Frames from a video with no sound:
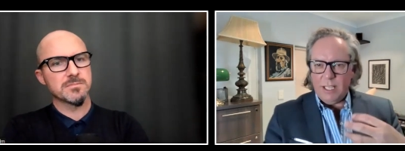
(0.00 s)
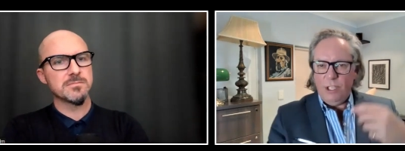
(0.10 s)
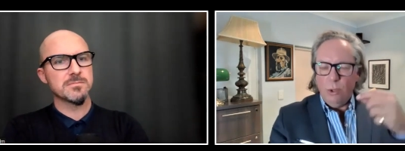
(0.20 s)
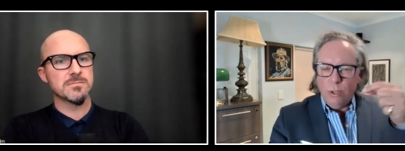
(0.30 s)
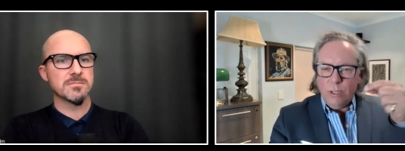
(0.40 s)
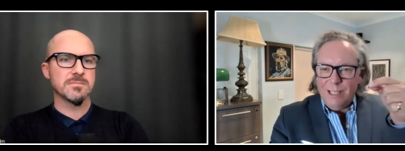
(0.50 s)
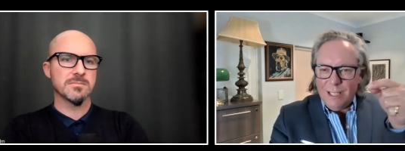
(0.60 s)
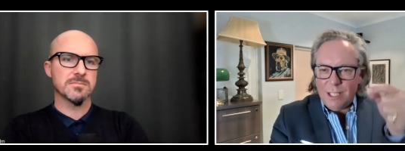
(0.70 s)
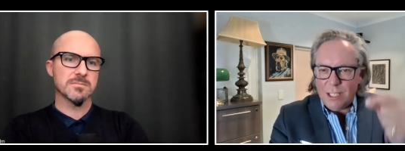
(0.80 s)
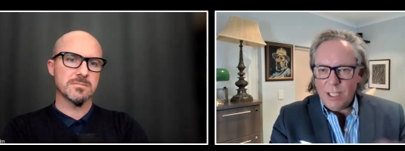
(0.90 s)
Speaker 1: that your
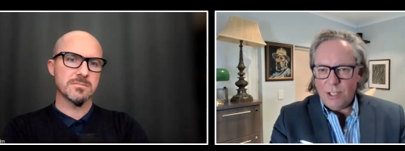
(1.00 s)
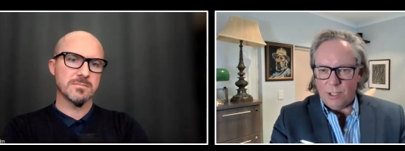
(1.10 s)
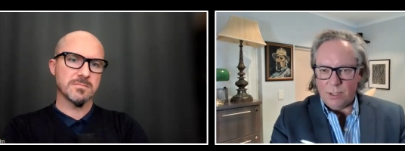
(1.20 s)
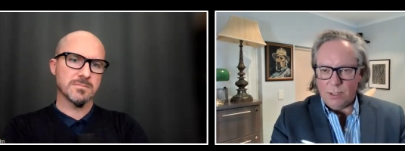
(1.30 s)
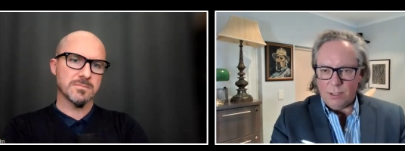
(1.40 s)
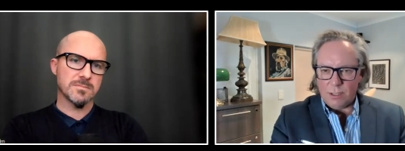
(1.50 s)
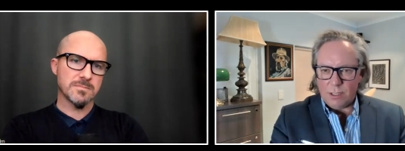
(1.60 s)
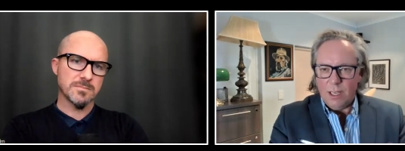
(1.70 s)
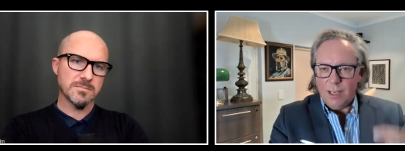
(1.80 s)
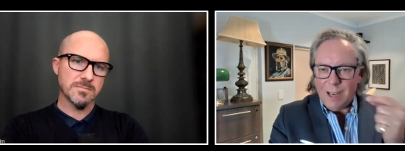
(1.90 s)

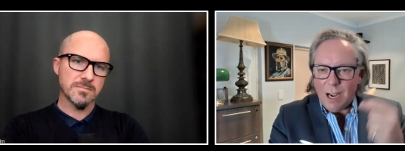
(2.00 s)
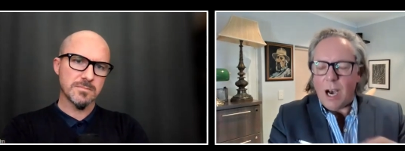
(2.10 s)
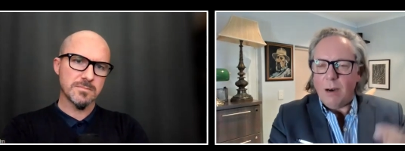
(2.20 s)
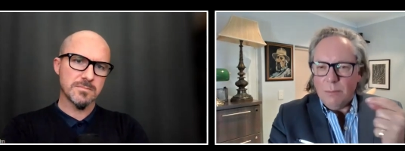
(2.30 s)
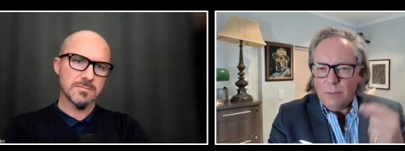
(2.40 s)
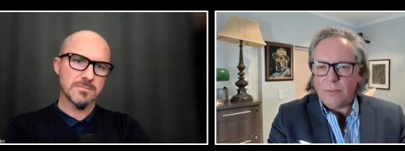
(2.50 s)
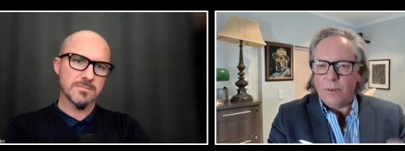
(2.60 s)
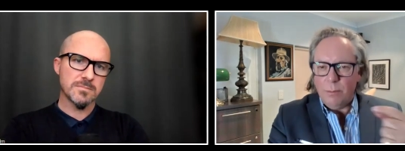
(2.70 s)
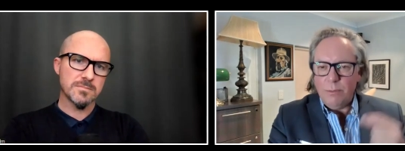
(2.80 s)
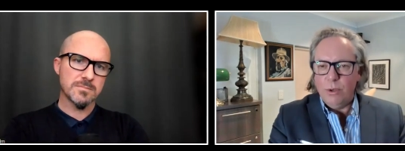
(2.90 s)
decisions come
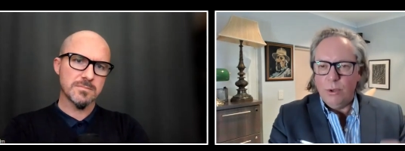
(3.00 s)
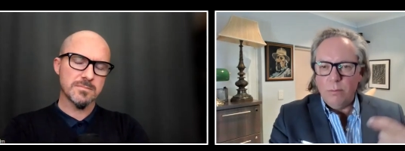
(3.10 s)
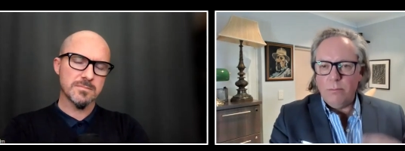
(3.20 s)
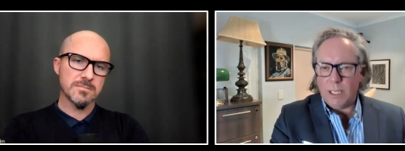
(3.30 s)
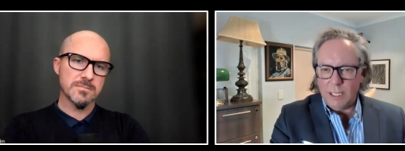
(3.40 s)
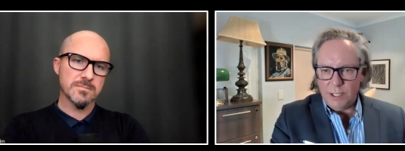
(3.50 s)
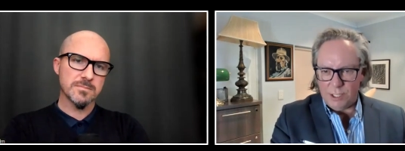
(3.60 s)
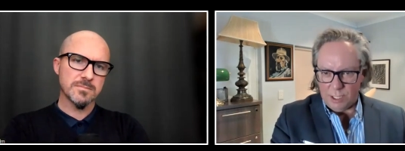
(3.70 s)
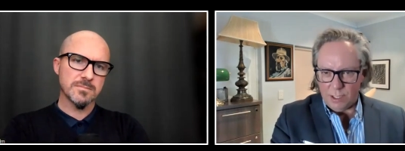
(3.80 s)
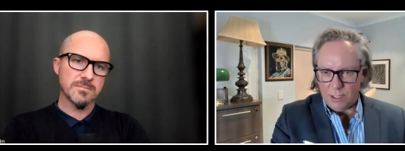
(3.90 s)
from your
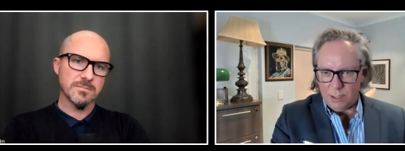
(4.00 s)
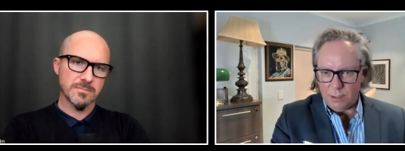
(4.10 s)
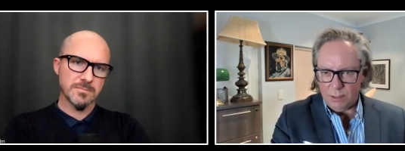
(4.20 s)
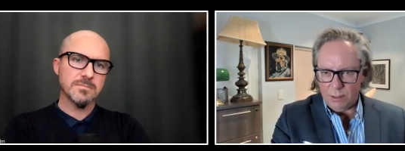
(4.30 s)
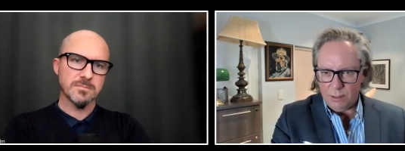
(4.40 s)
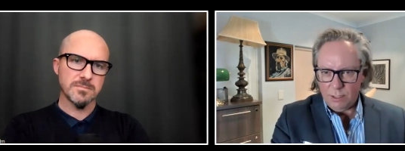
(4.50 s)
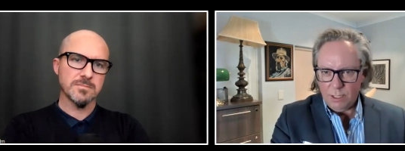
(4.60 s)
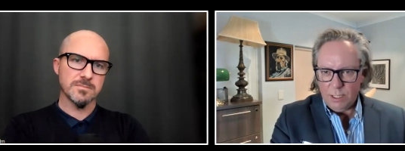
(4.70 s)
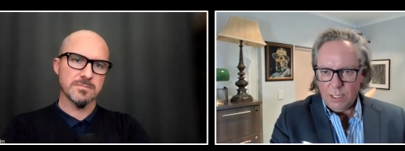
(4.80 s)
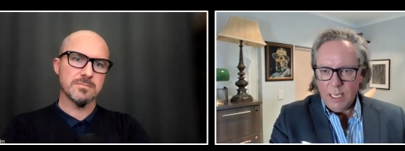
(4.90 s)
mindset
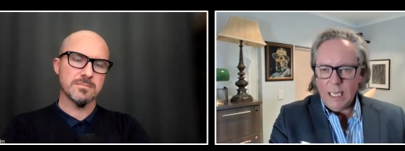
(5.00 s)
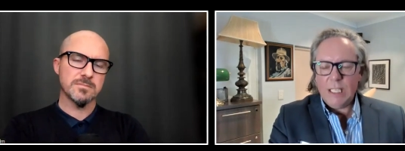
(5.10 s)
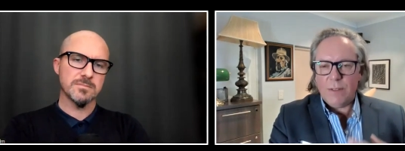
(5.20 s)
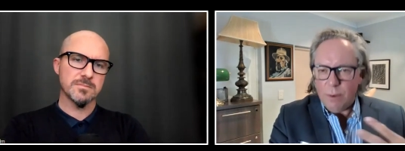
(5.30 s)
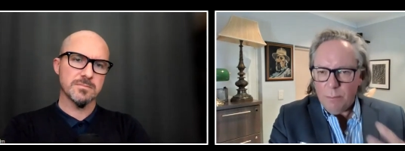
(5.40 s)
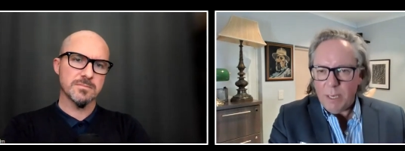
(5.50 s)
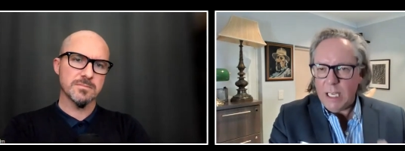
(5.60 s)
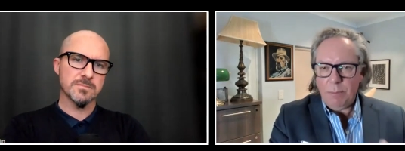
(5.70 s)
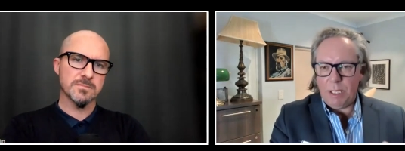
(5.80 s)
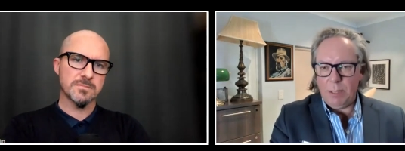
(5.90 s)
is for
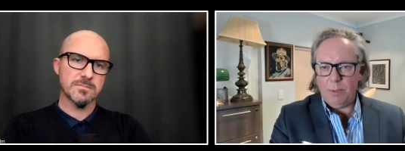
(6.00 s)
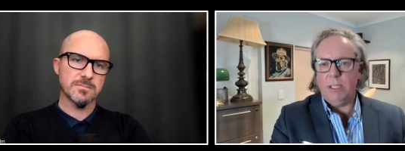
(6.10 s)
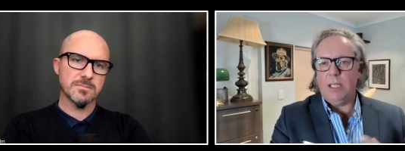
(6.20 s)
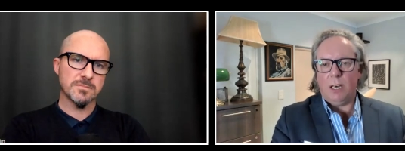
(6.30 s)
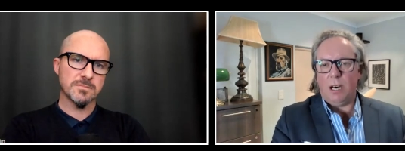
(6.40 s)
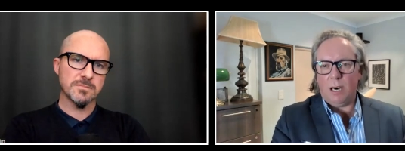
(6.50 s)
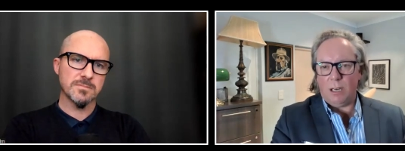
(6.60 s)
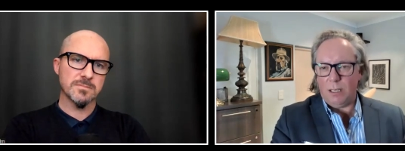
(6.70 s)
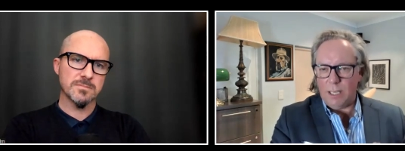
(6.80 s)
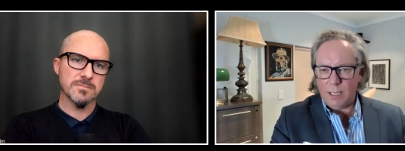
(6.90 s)
many people
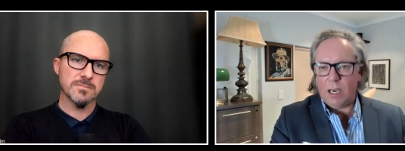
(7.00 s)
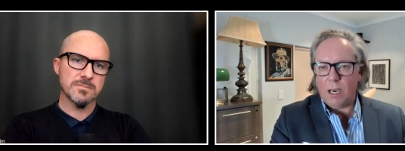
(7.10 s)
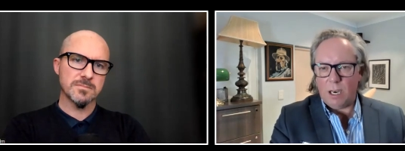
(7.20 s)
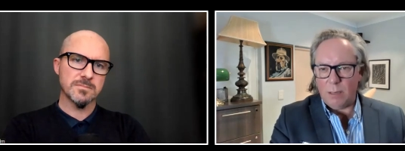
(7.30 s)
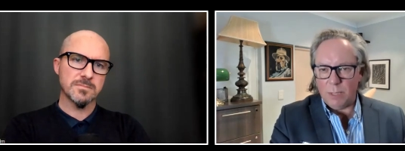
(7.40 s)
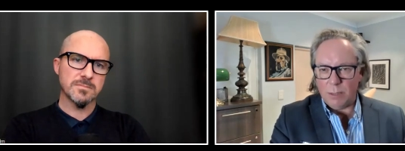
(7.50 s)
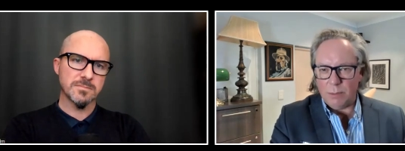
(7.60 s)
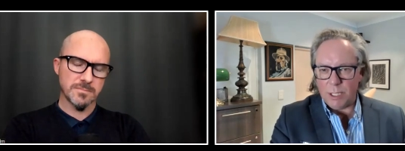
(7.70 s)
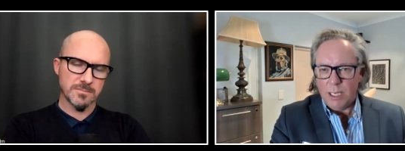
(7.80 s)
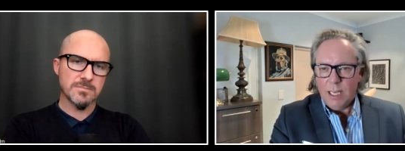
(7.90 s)
aha, an aha
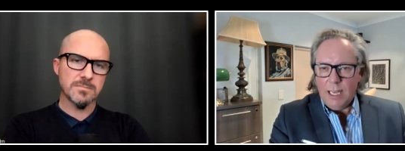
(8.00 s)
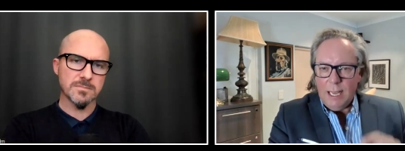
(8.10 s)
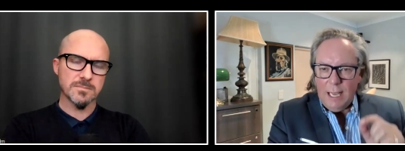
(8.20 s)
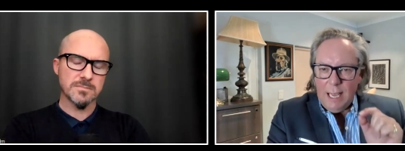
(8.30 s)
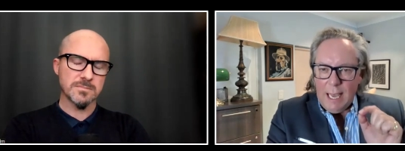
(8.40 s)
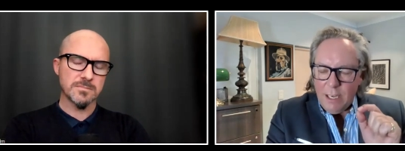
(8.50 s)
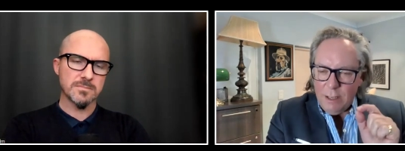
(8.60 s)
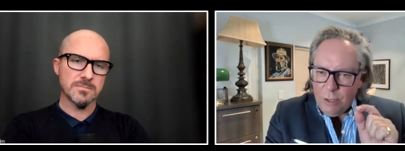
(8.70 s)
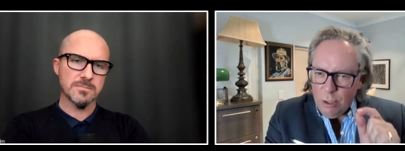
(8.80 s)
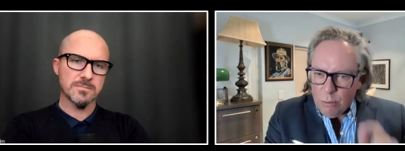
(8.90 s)
moment. Mm. And
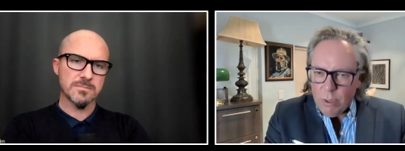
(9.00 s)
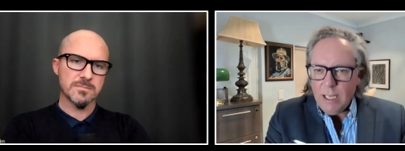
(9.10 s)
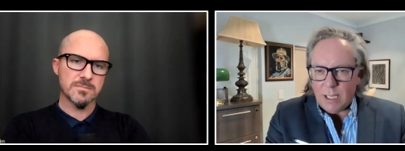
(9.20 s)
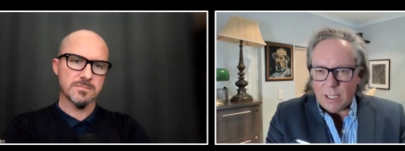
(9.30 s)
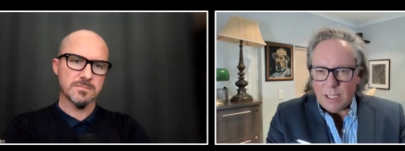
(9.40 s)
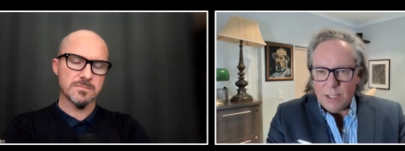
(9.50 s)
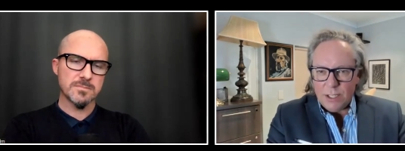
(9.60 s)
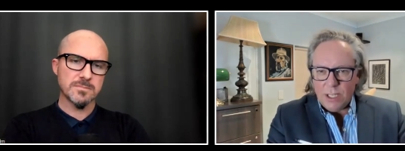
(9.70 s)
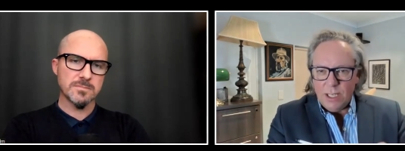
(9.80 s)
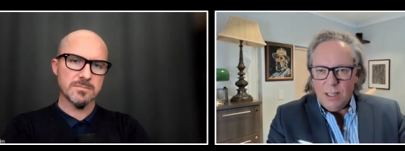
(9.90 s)
if you
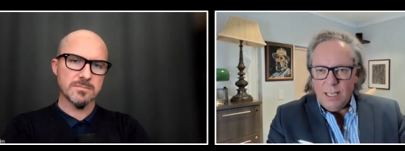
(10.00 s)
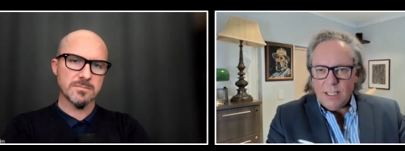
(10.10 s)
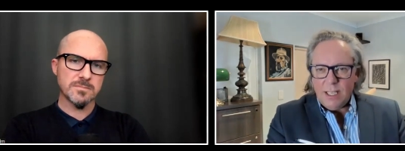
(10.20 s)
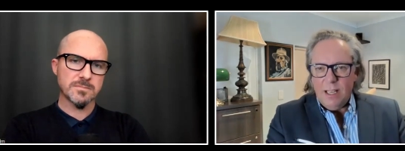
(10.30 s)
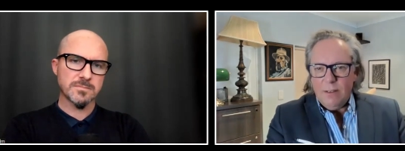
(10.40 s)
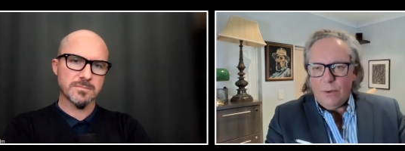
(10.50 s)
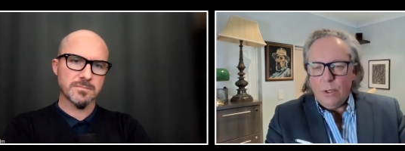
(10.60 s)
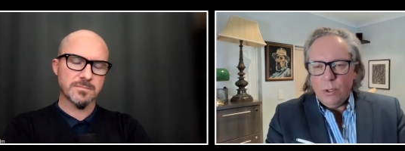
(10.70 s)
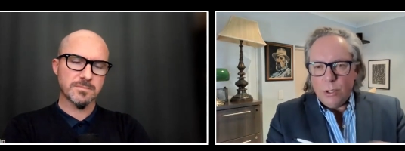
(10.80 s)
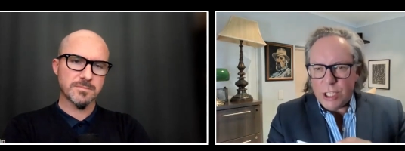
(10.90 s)
realize that
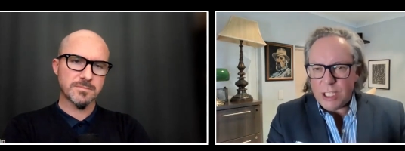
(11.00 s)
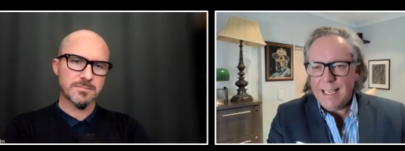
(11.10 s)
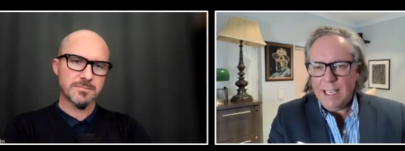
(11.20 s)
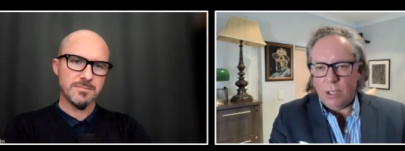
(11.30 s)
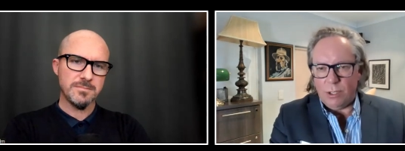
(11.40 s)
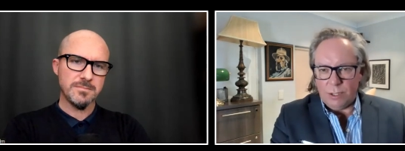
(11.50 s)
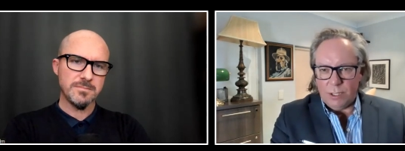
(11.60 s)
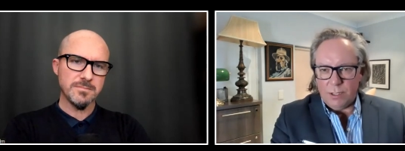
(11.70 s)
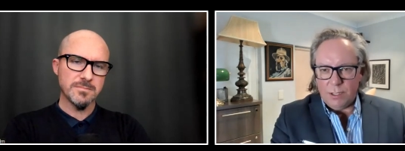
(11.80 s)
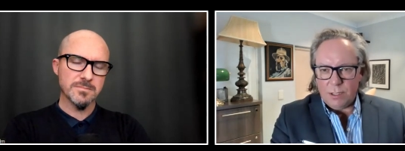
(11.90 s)
for your
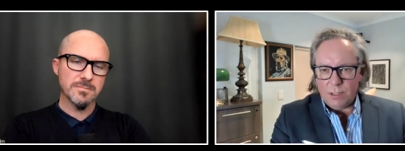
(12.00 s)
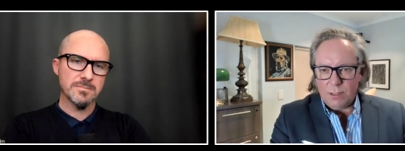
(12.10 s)
stakeholders,